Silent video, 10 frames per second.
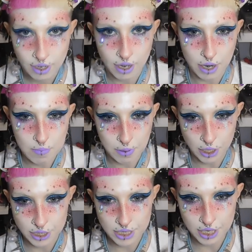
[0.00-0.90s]

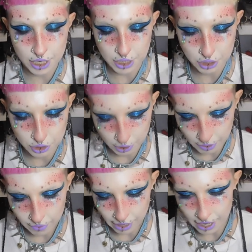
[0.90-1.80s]
unbox it and show
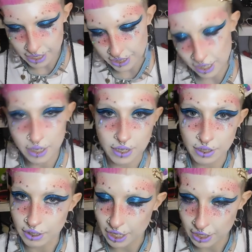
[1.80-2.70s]
you guys and
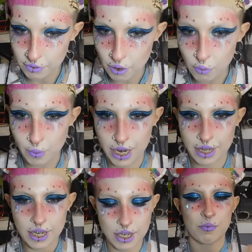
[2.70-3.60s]
let you know what I
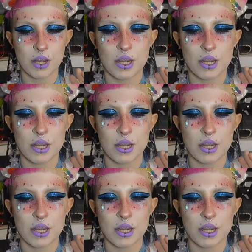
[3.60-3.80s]
think.